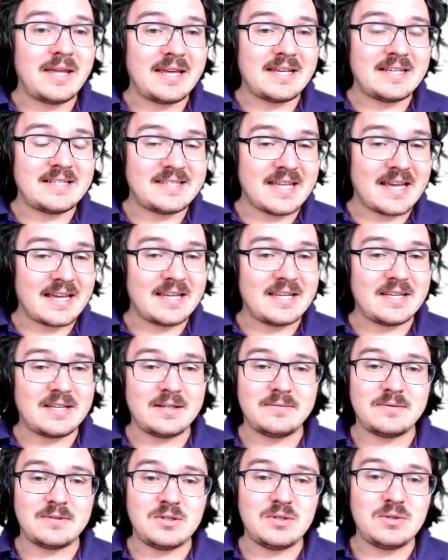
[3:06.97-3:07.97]

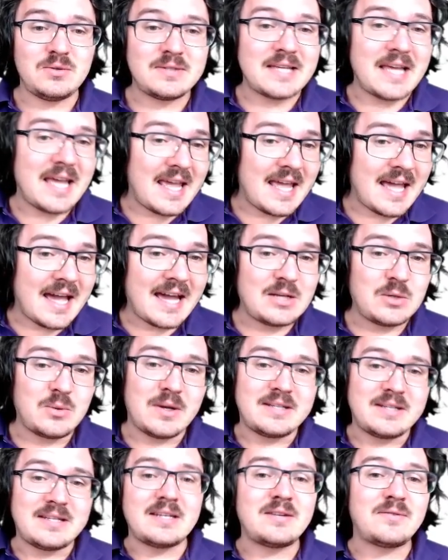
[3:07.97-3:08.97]
executives use AI to
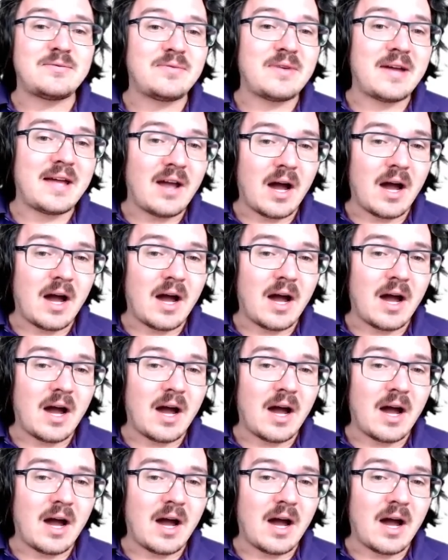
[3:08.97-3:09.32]
identify